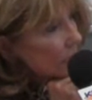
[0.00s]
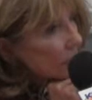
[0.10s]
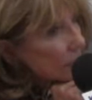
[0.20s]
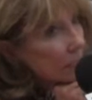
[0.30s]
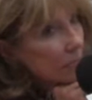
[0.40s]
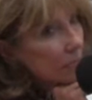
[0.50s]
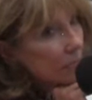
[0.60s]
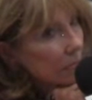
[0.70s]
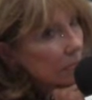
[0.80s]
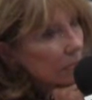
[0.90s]

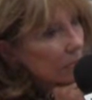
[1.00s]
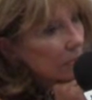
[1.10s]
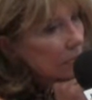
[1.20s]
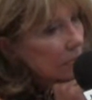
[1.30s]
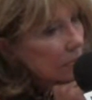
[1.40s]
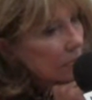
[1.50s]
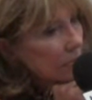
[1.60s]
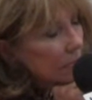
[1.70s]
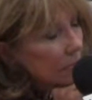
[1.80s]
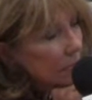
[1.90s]

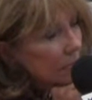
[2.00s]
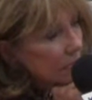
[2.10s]
[no speech]